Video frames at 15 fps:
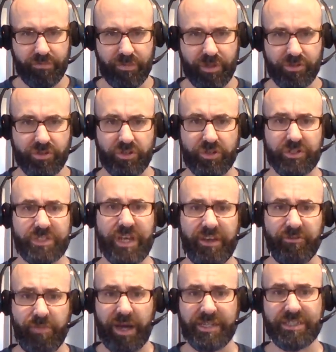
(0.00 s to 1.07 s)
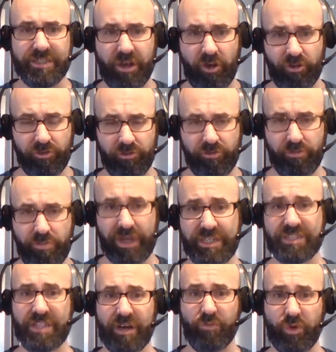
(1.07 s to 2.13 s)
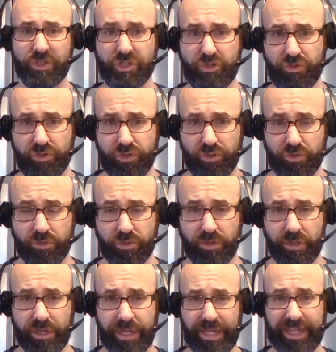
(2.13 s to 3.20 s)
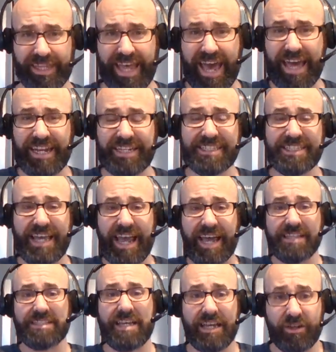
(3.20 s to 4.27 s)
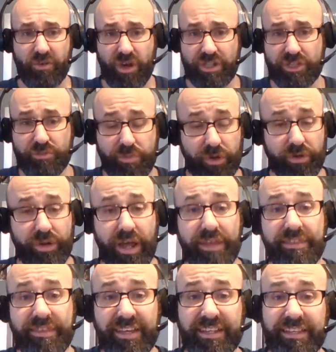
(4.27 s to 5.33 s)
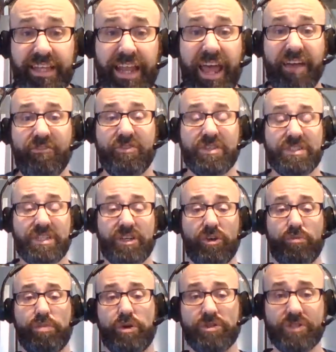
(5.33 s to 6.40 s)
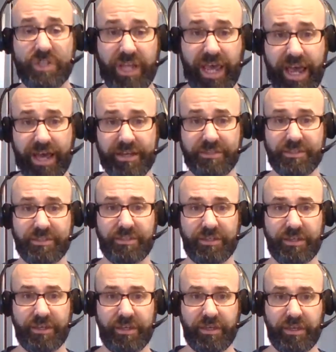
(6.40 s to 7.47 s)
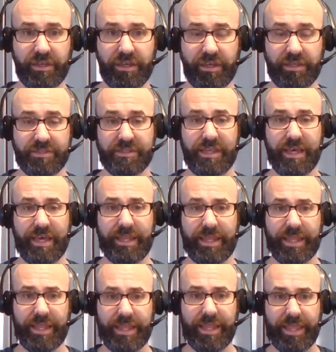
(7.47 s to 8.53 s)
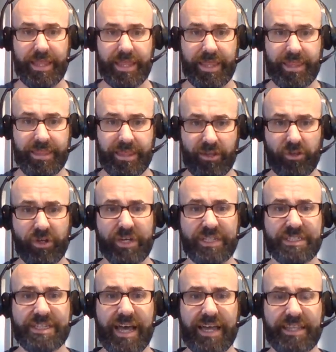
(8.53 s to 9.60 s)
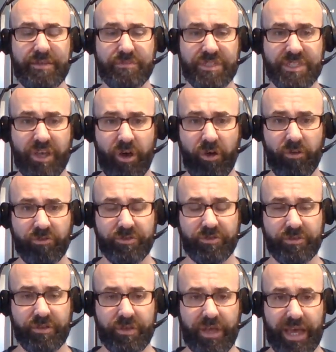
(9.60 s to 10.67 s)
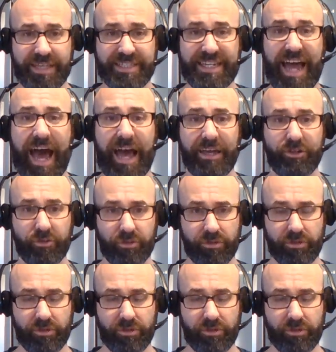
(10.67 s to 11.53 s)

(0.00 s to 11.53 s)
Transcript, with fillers: So you're saved by self based on what you do. And that is the Antichrist spirit I think that every single person has, is that they look inside themselves as an idol,